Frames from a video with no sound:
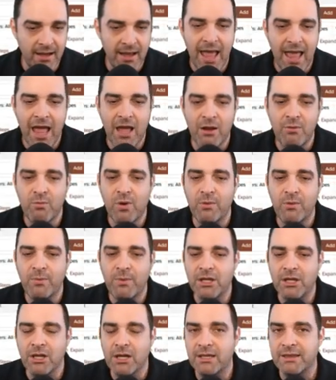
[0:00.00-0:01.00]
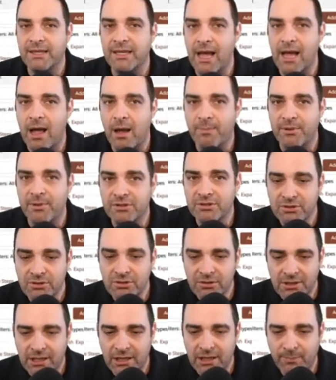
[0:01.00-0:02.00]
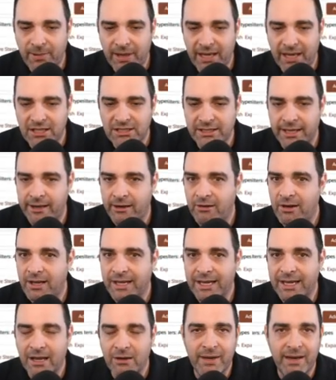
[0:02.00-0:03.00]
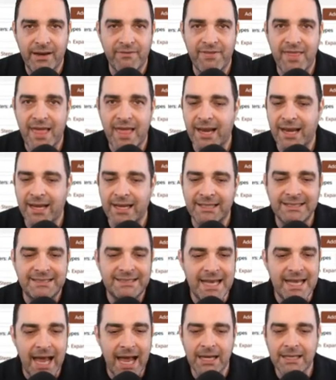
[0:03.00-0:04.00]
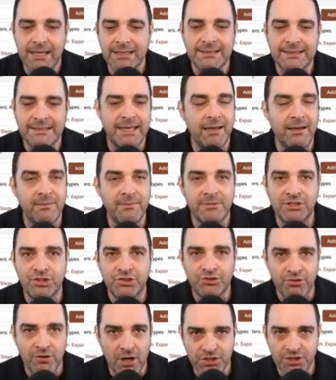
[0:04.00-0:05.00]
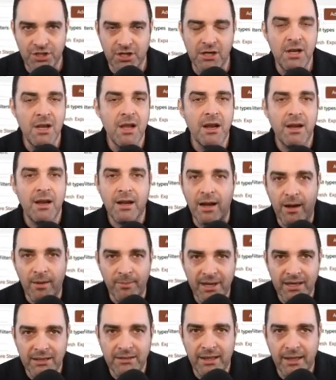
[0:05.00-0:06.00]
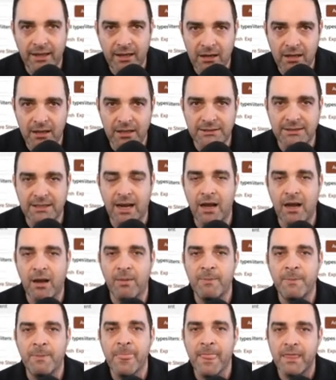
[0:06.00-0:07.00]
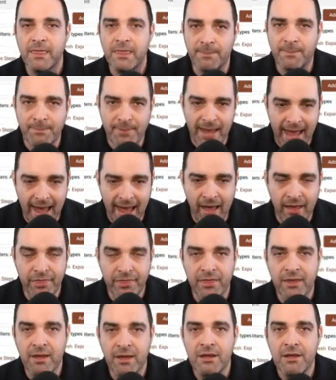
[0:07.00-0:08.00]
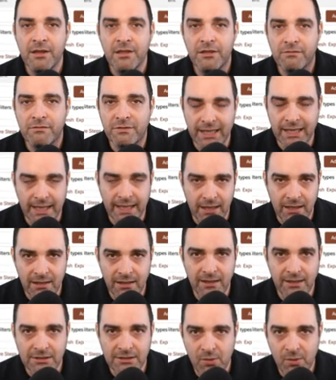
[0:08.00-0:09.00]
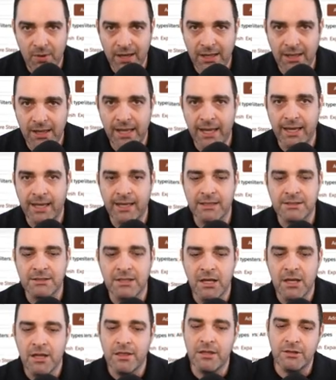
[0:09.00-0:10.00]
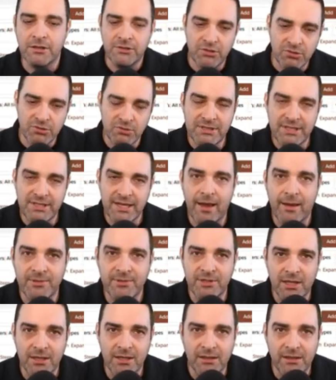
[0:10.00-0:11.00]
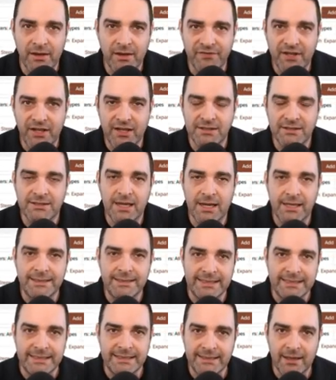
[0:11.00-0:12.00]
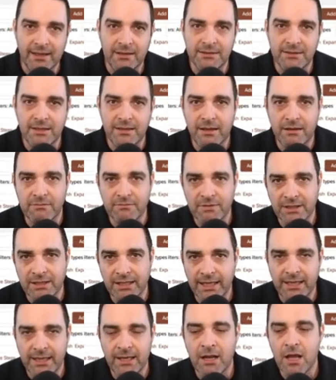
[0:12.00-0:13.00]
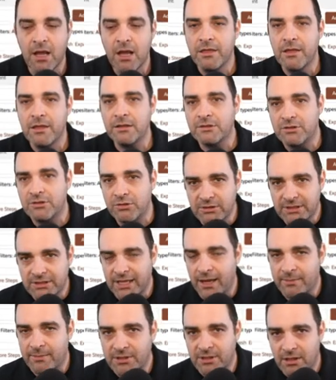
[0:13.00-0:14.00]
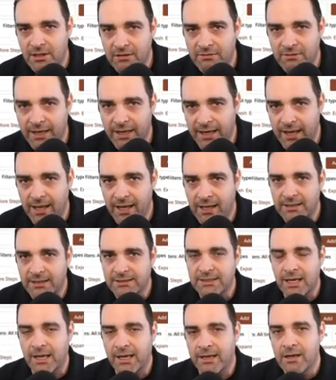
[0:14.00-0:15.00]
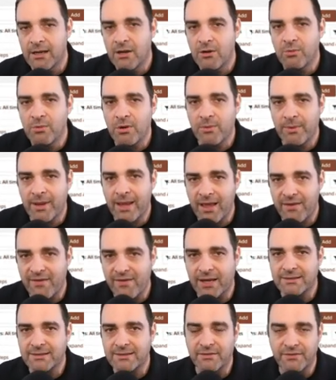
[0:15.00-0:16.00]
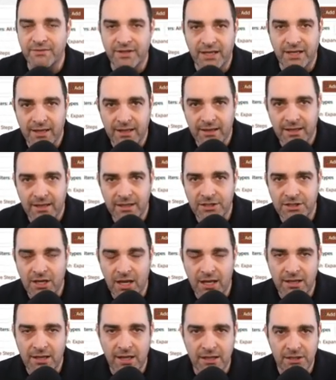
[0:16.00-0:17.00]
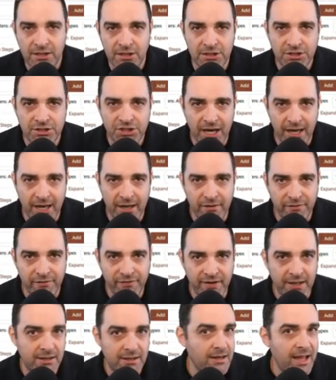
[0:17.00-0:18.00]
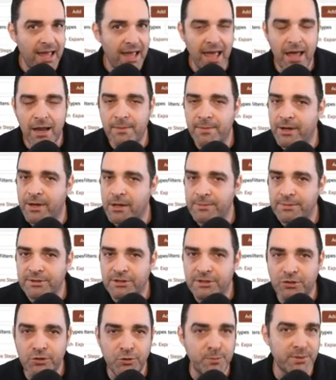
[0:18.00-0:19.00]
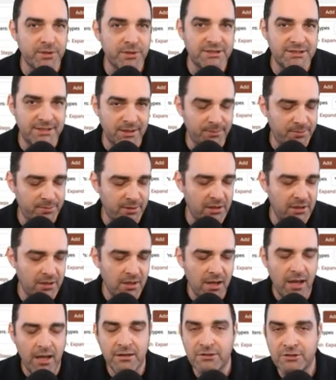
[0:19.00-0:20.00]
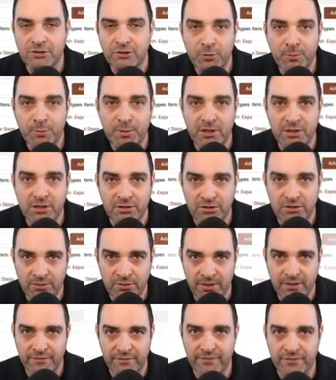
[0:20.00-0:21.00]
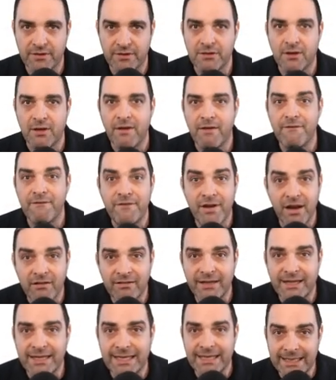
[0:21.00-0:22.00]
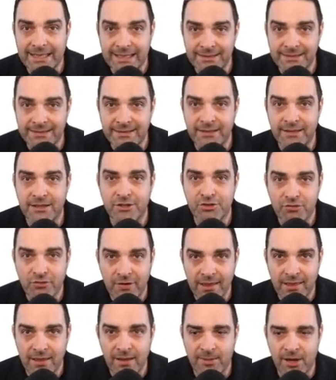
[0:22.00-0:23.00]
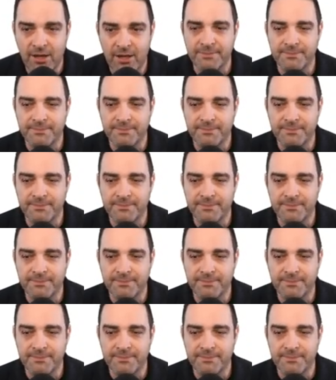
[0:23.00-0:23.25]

And when we look at the opportunity page layout, again, we have that exact same structure. Compact layout on the top, the path, the related list quick links, the two tabs on the left-hand side, details and then related, the two tabs on the right-hand side where we have activity and then the chatter feed, and it becomes super simple and super intuitive. Very easy to train them on.